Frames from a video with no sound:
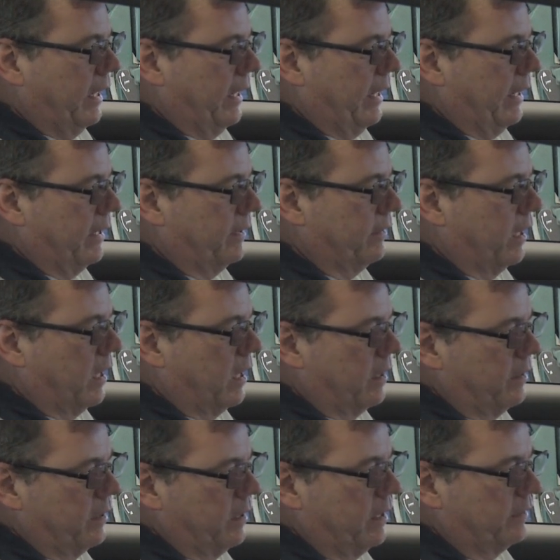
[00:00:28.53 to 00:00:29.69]

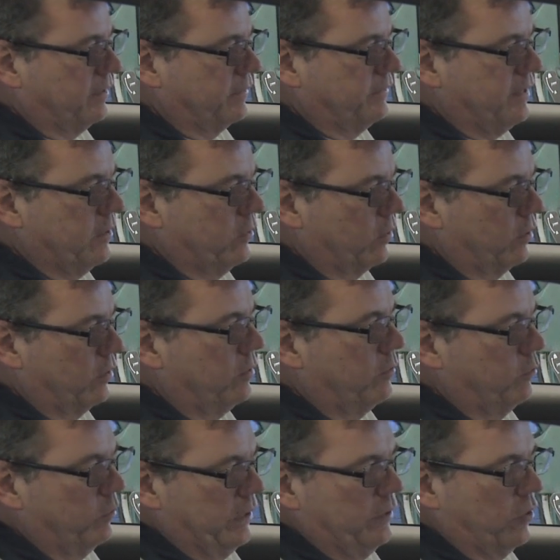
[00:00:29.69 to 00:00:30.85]
At the dealer,
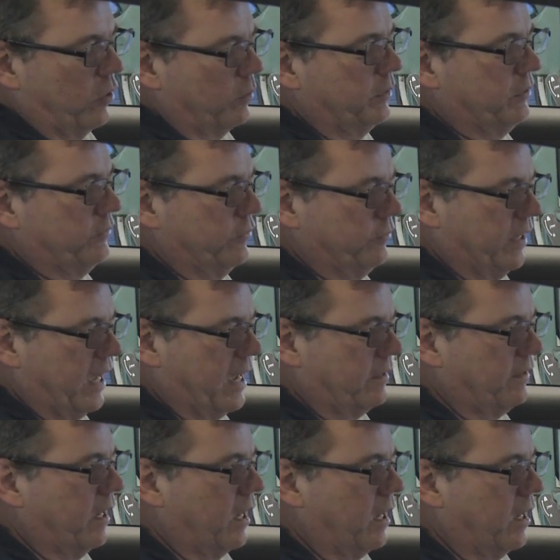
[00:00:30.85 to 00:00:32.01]
we normally do
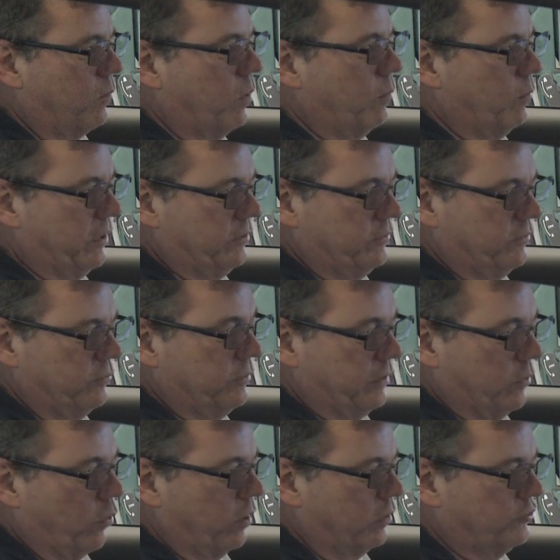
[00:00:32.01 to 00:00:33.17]
that when we do
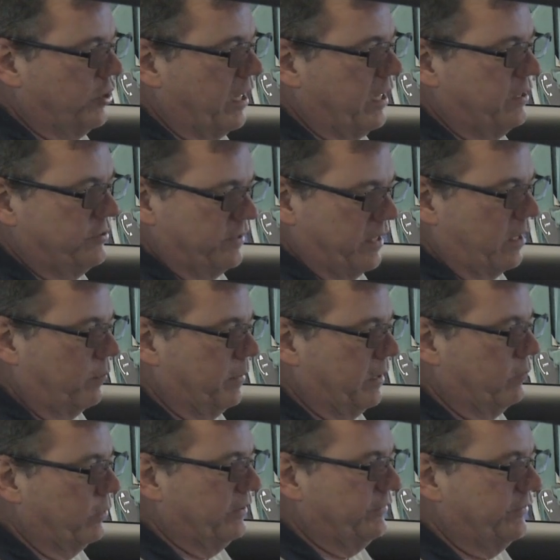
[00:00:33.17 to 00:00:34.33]
the oil change. That'll
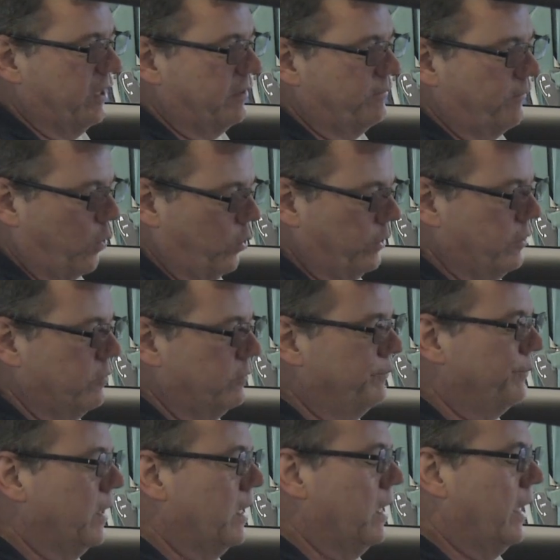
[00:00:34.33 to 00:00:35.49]
be reset for you.
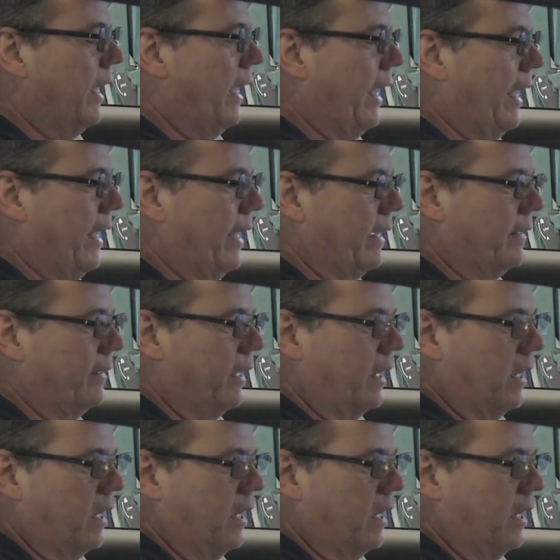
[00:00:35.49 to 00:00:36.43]
And